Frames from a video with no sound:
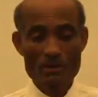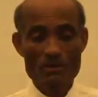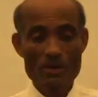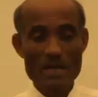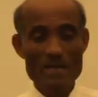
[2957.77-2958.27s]

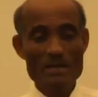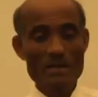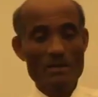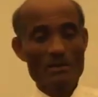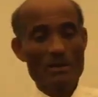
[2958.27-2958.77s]
Alright,
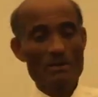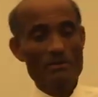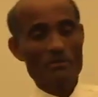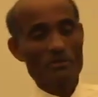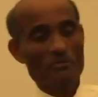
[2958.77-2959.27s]

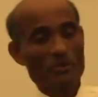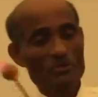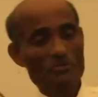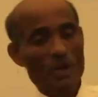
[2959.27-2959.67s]
the first